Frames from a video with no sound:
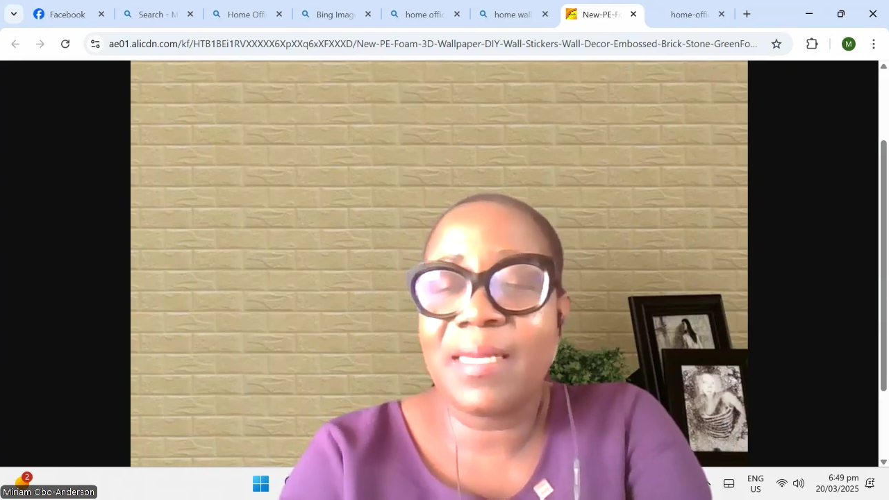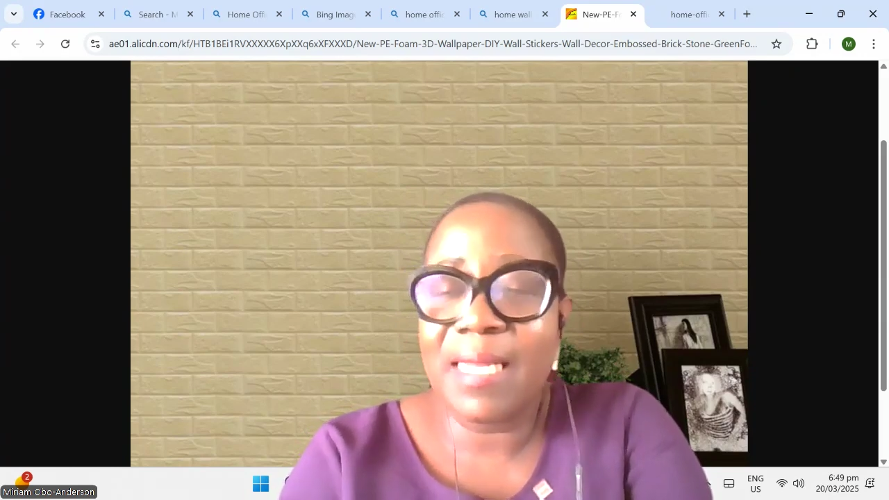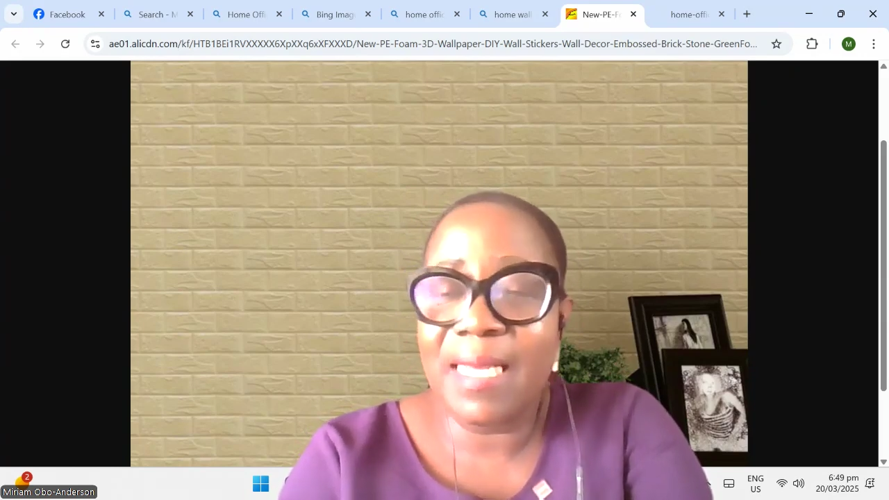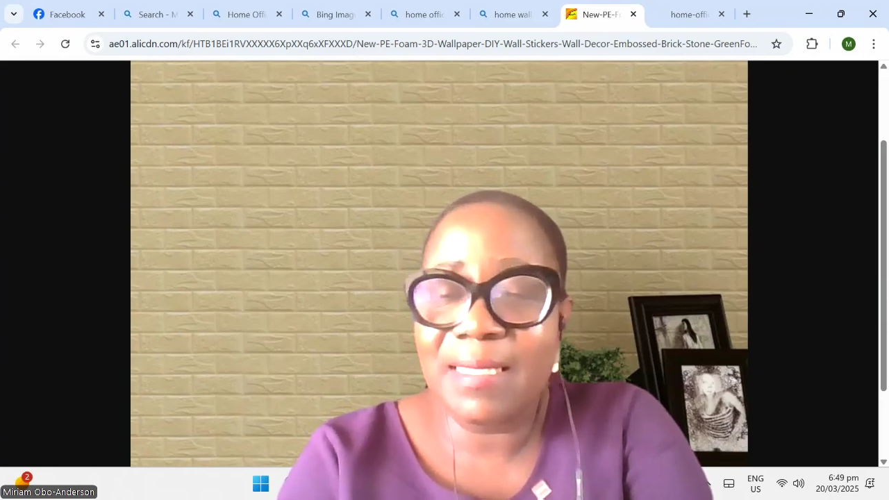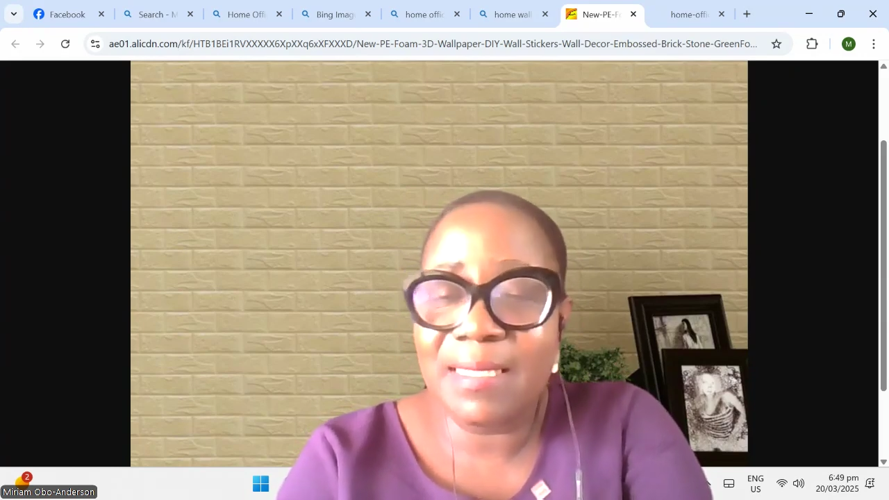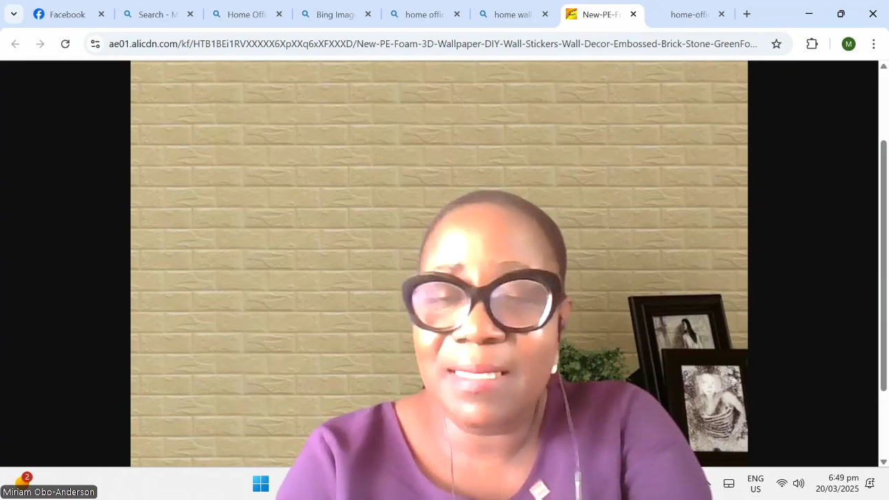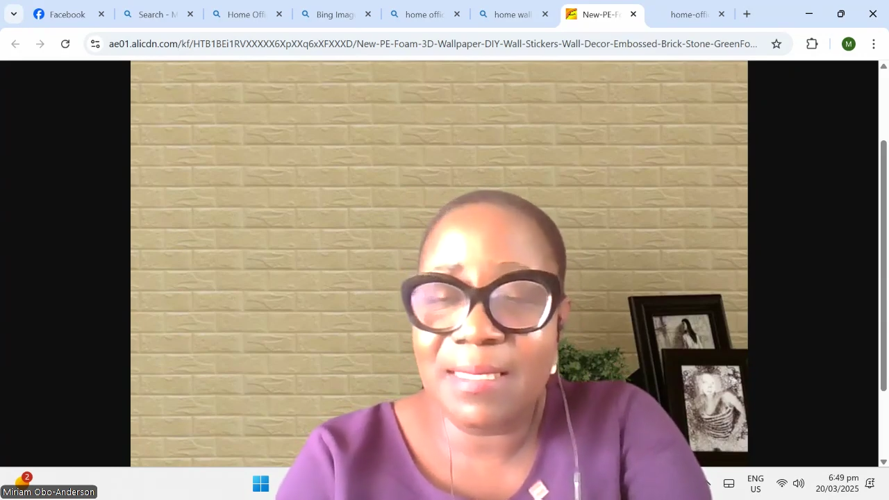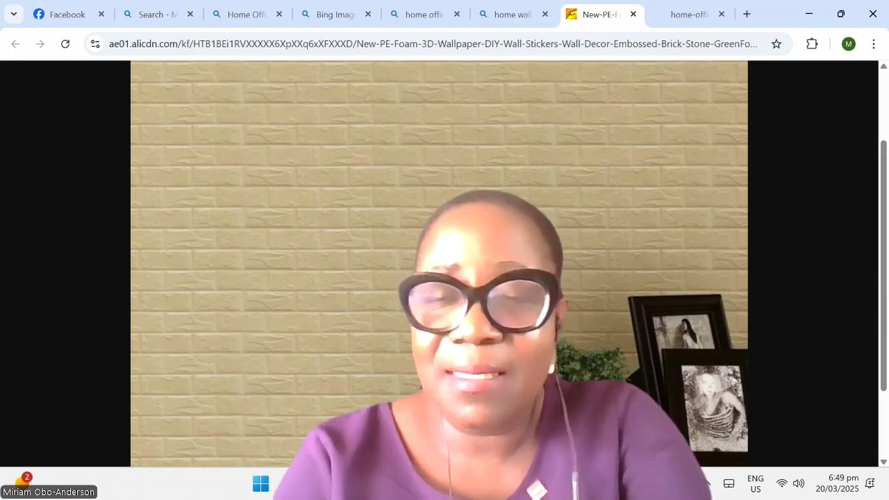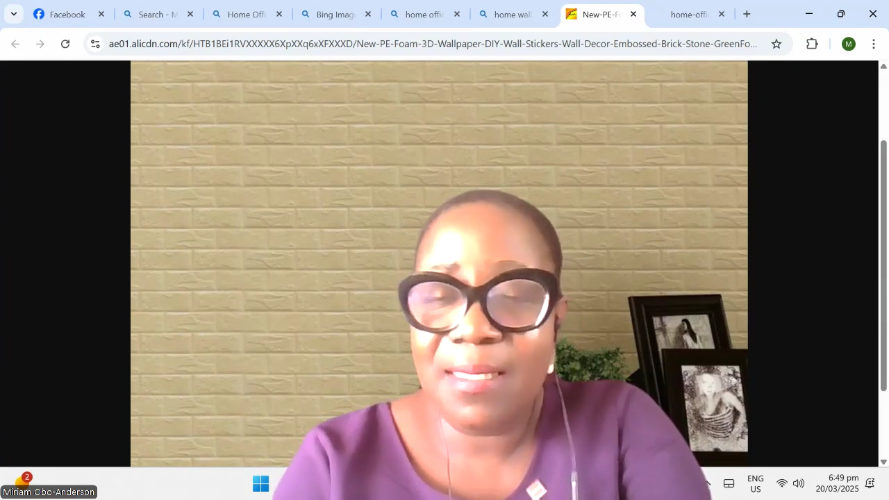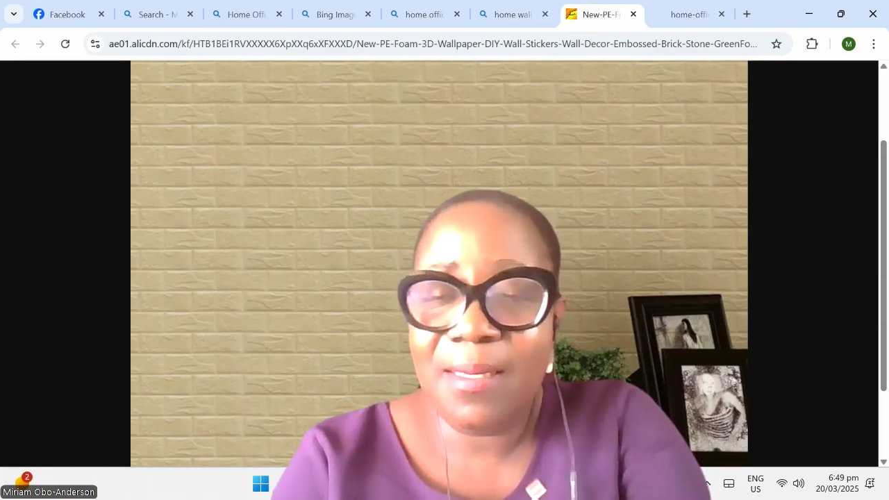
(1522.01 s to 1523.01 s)

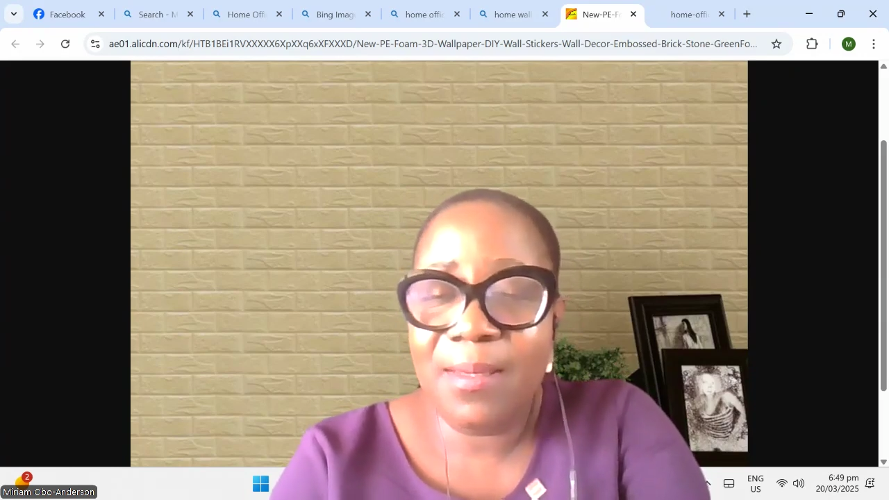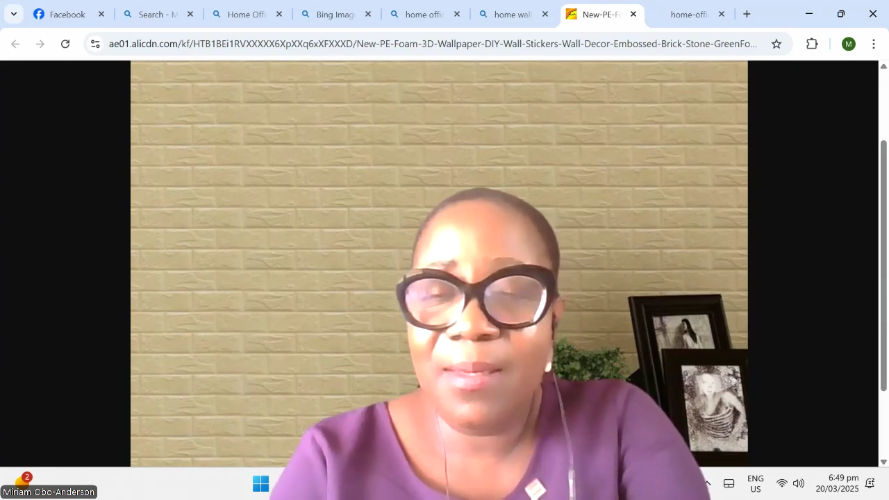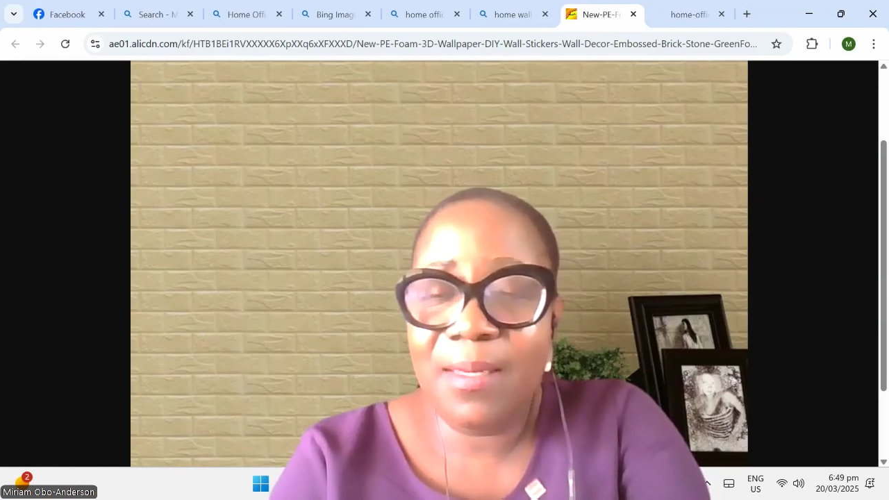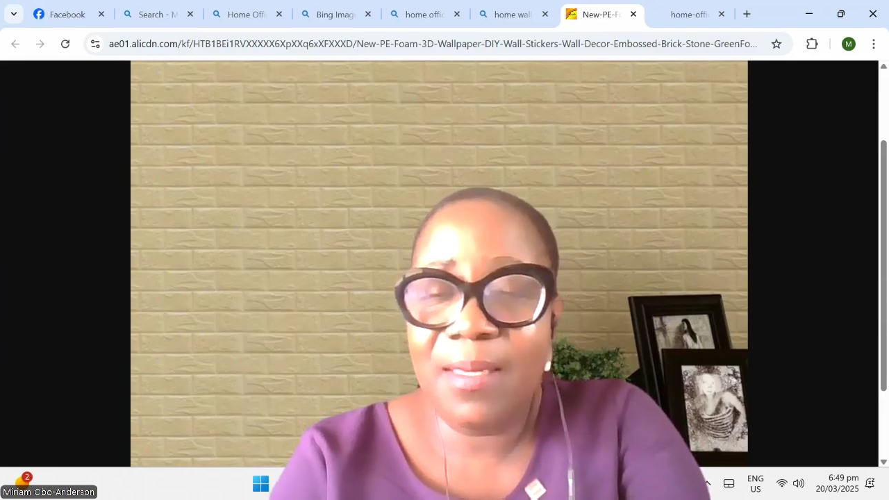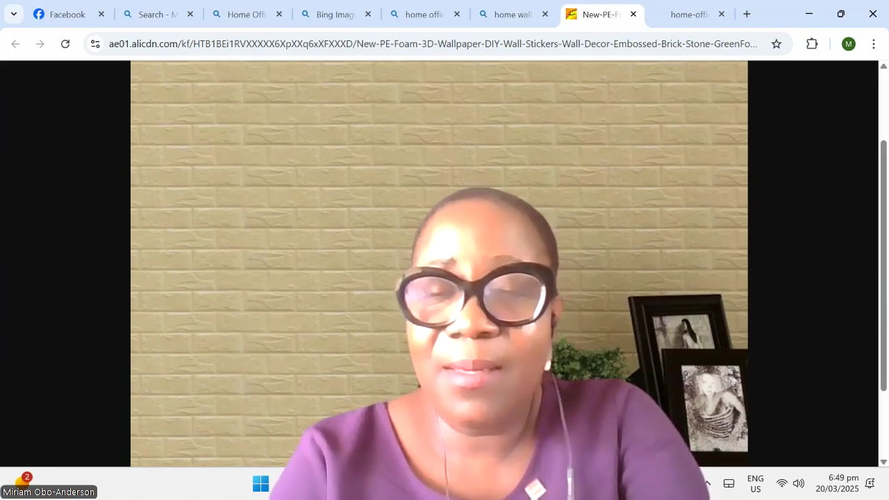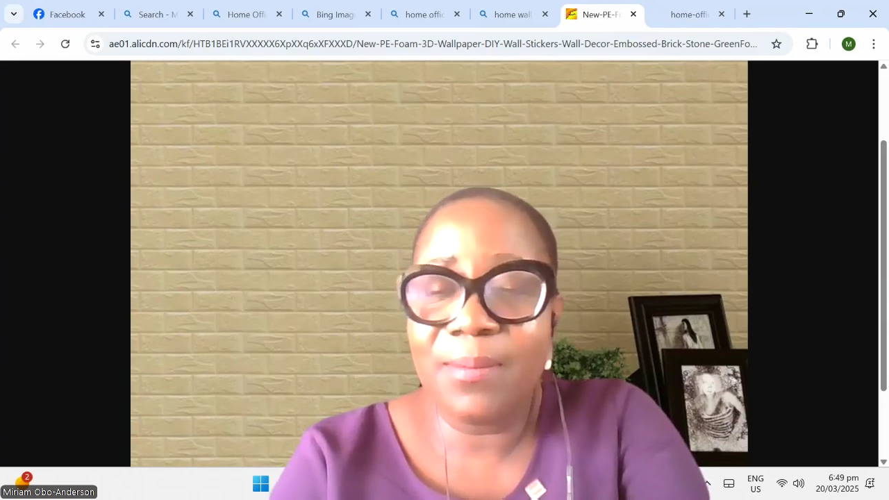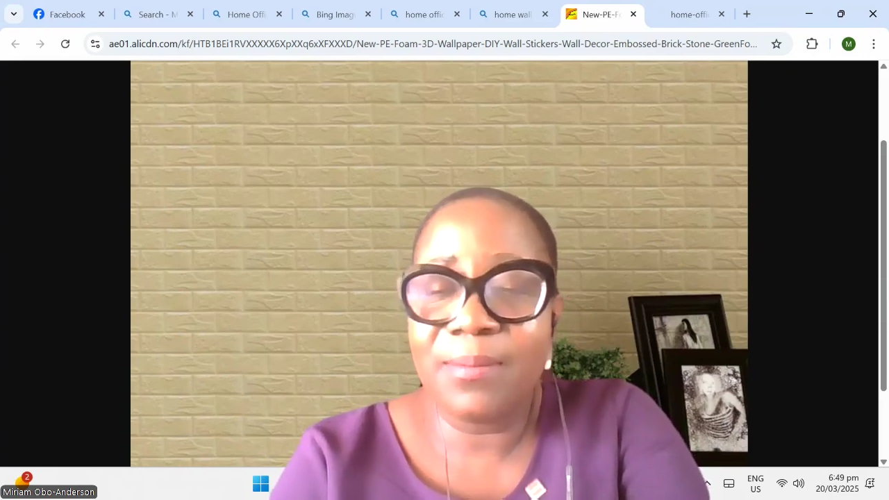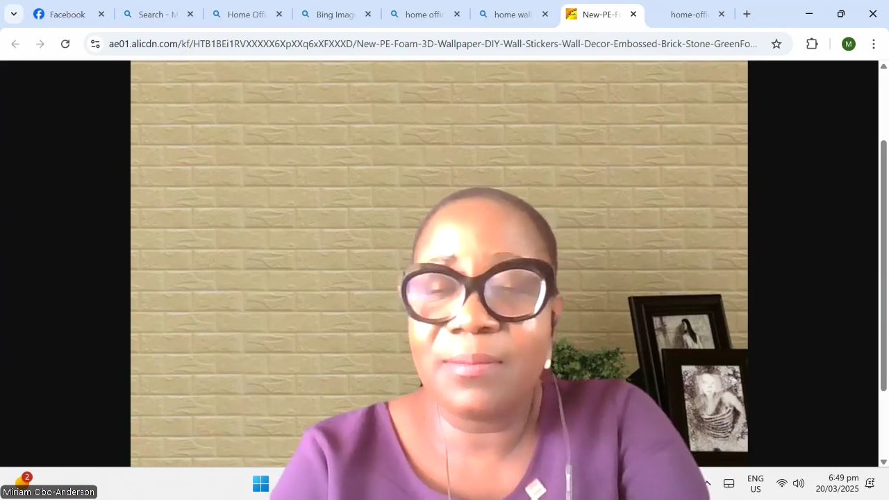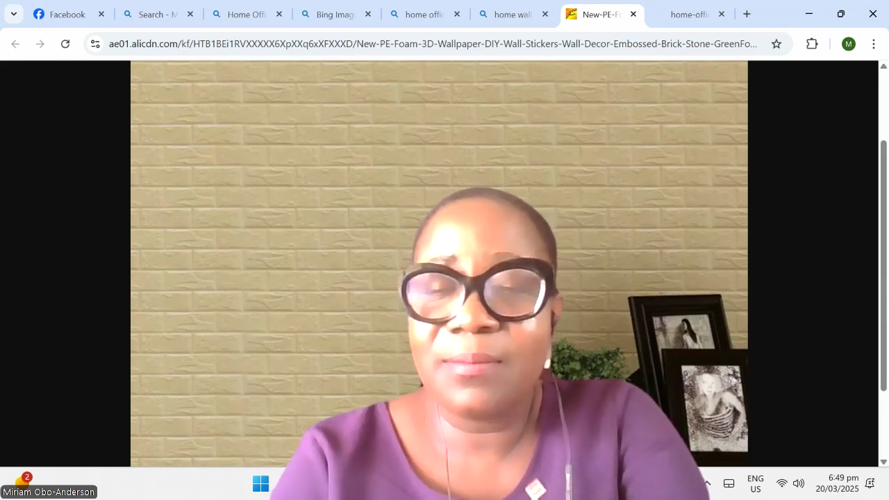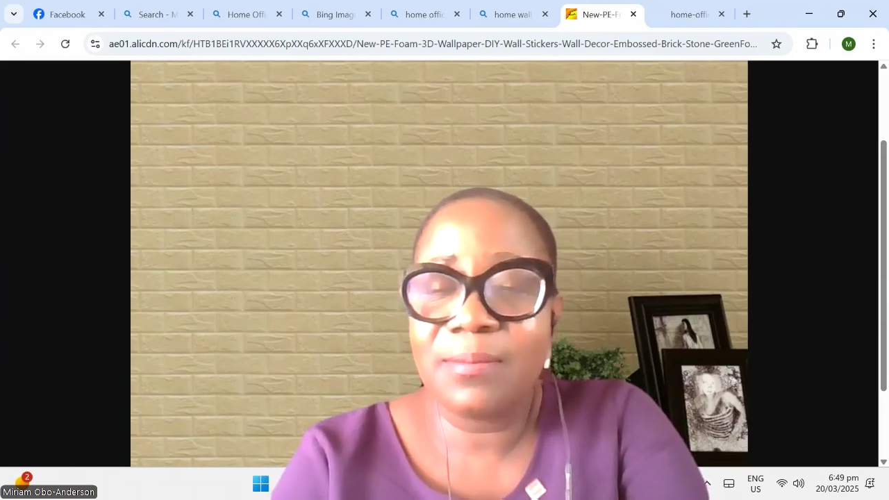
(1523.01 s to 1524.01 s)
client's
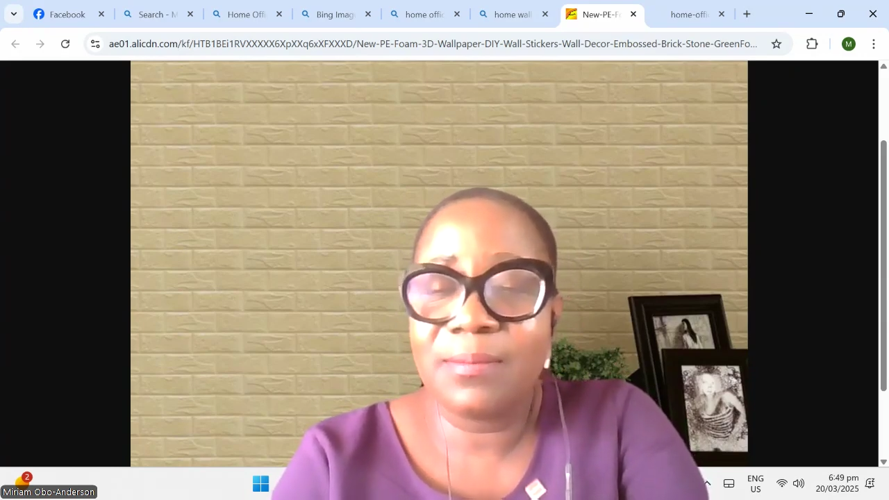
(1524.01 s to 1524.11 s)
um,